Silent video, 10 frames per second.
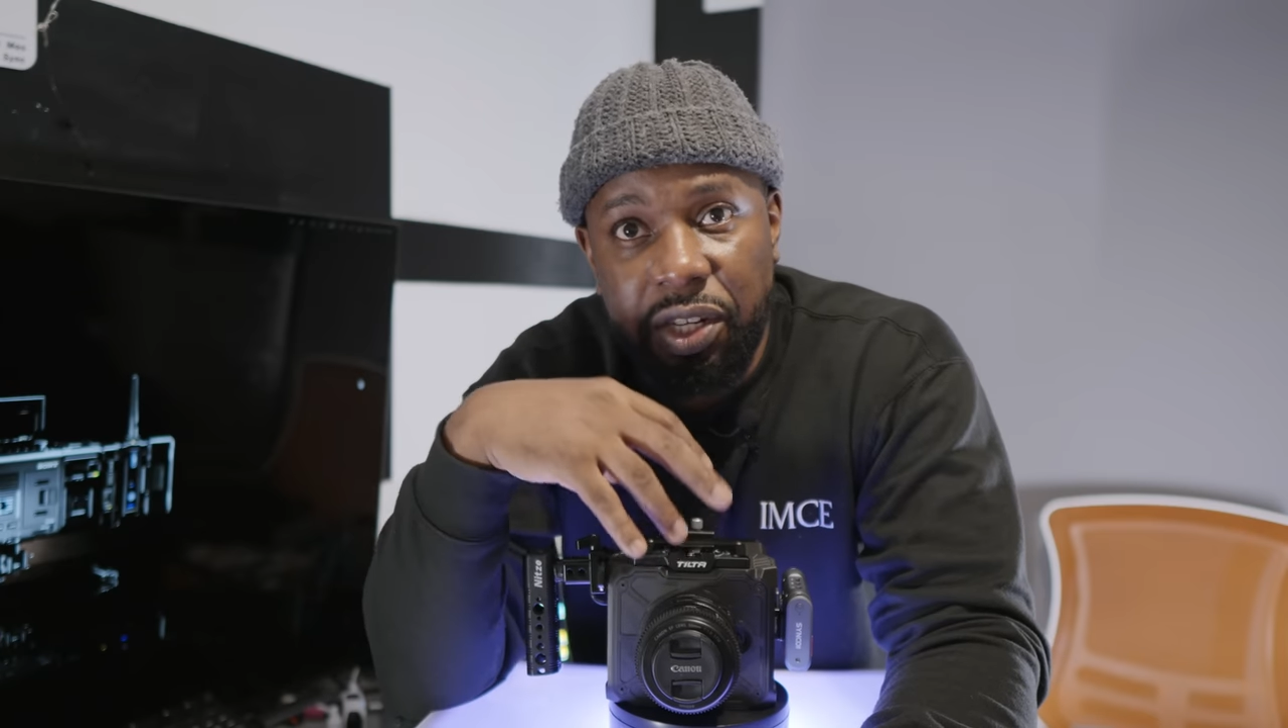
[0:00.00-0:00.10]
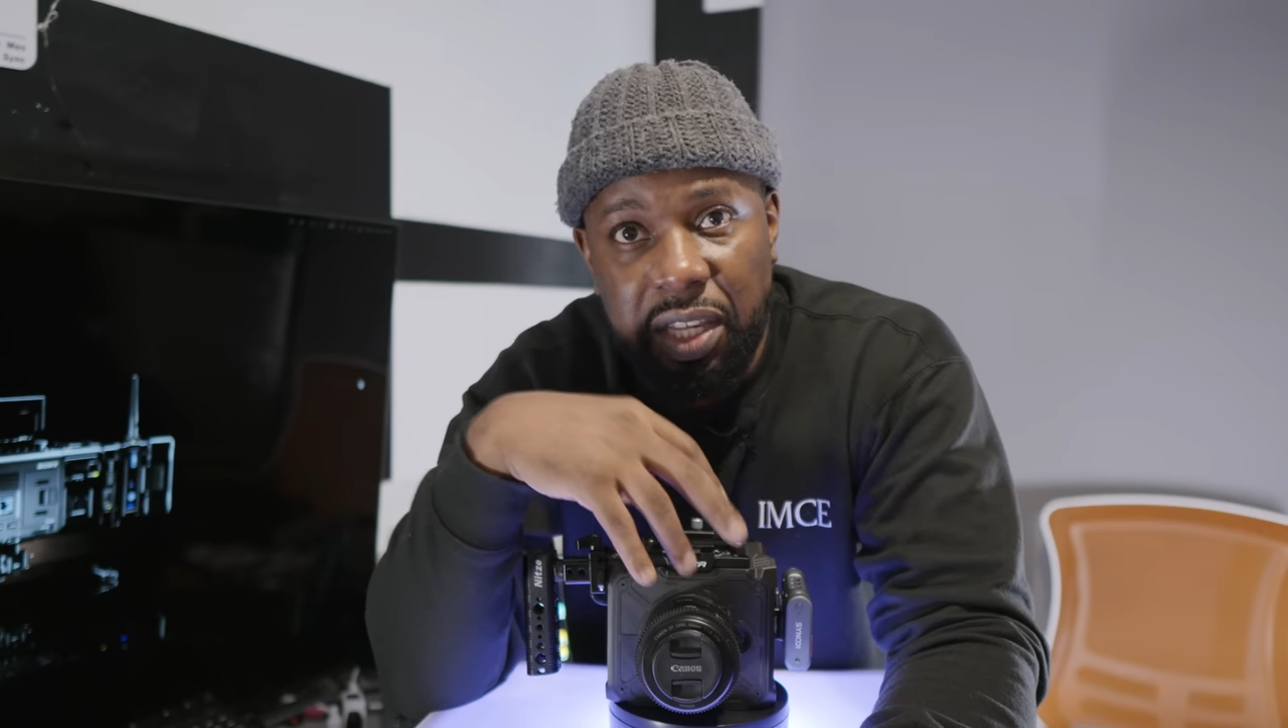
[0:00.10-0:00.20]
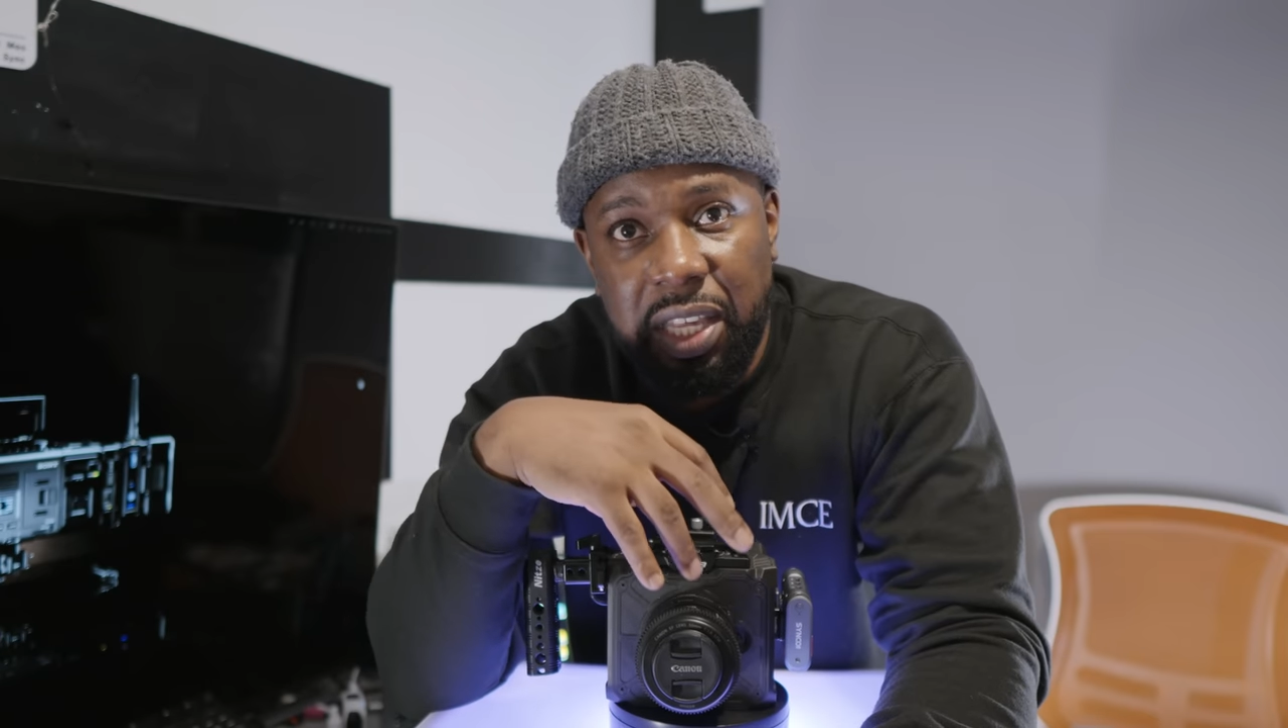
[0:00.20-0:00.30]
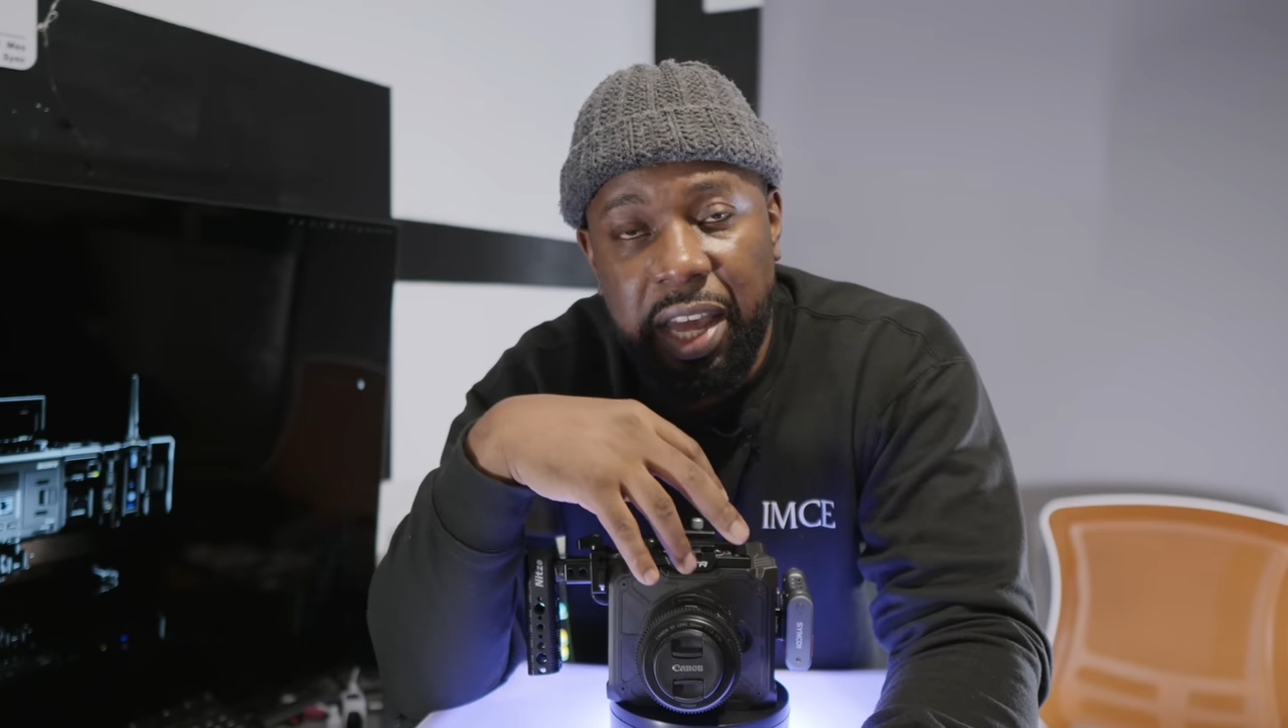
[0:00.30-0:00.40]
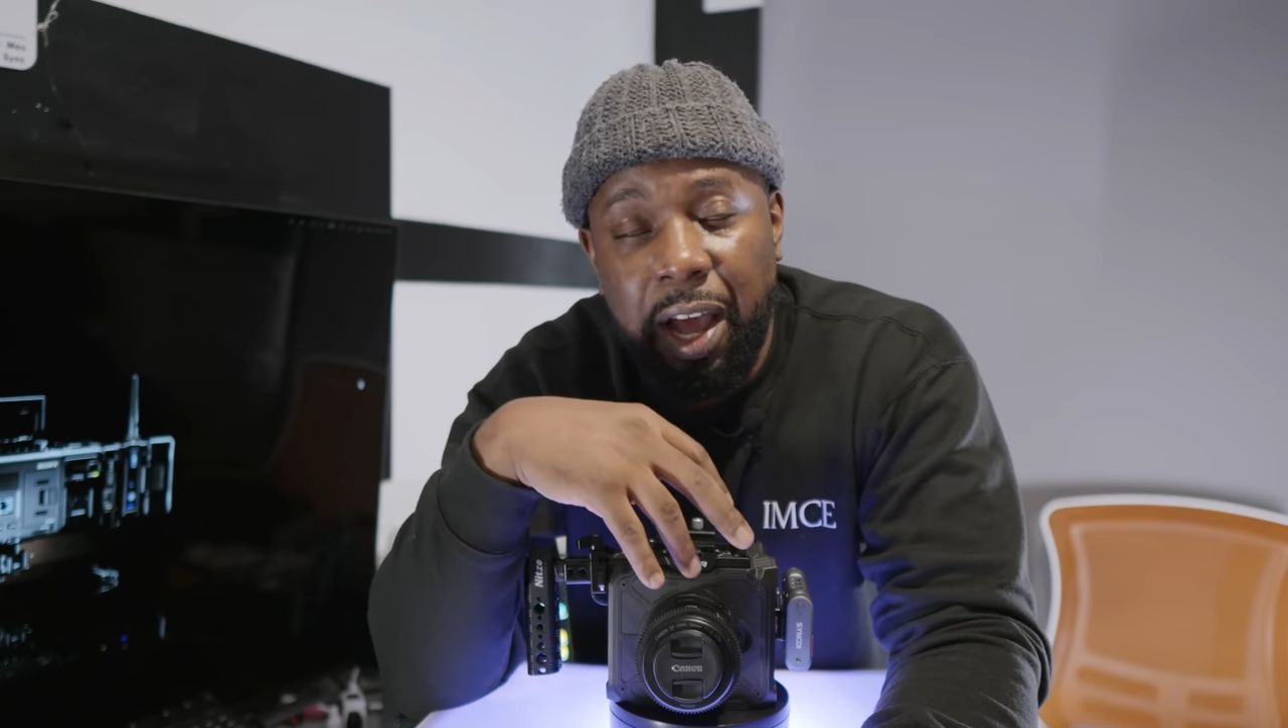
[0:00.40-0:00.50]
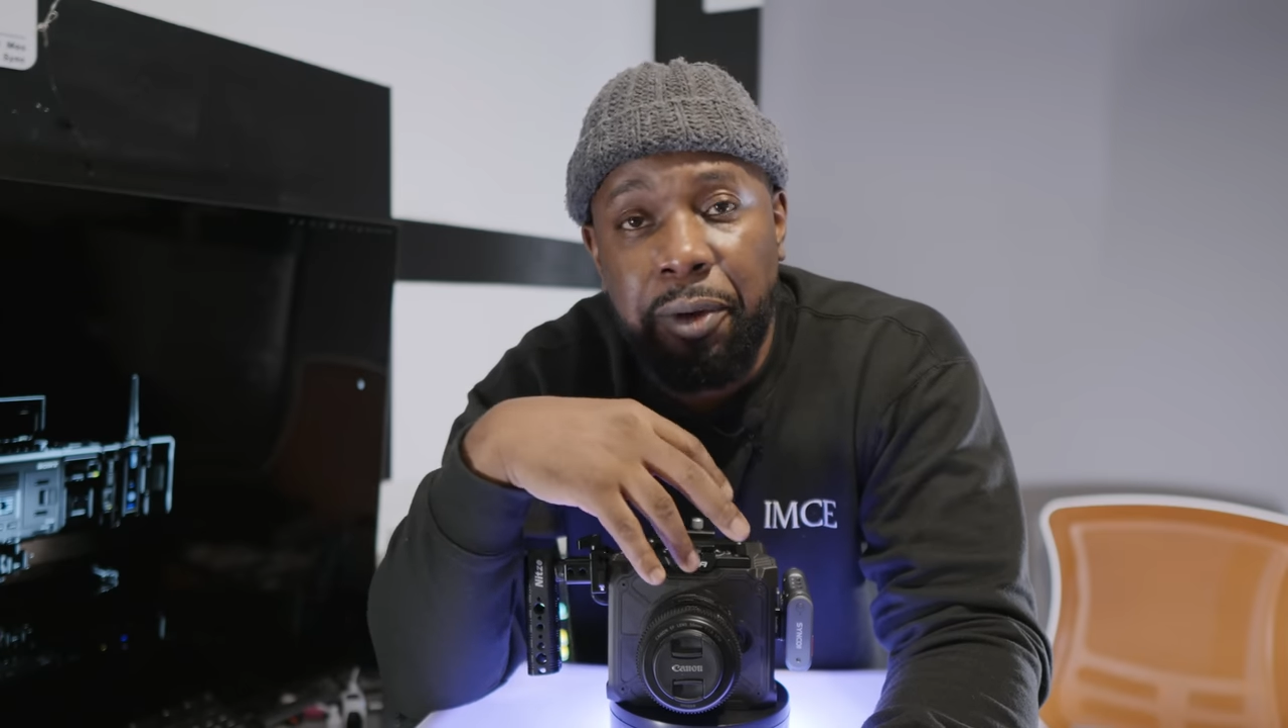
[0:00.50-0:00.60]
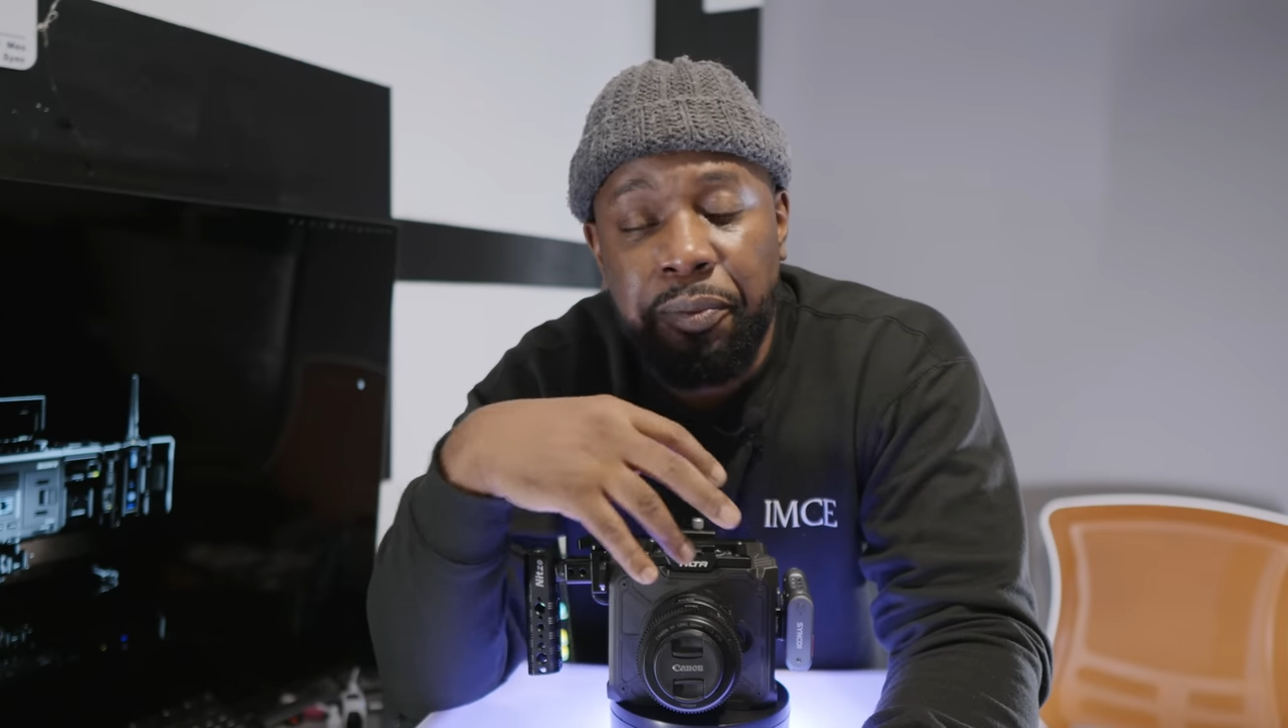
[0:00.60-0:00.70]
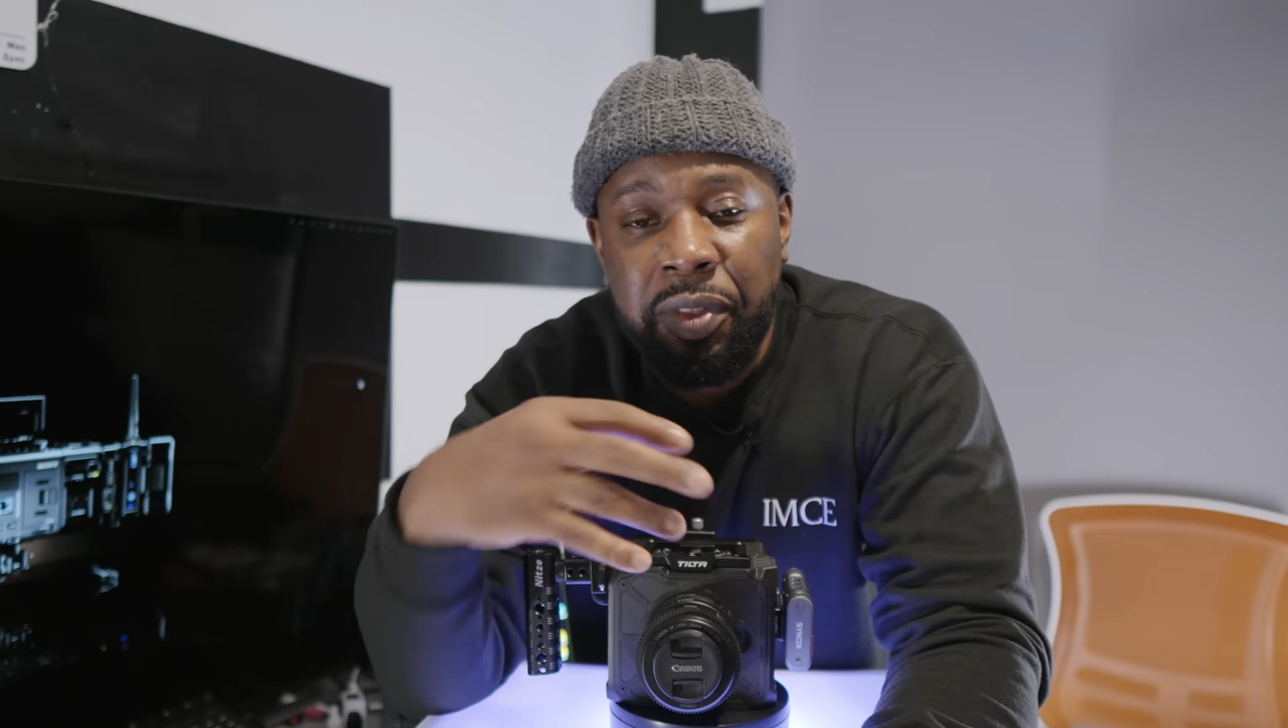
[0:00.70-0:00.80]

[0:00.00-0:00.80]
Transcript: just here.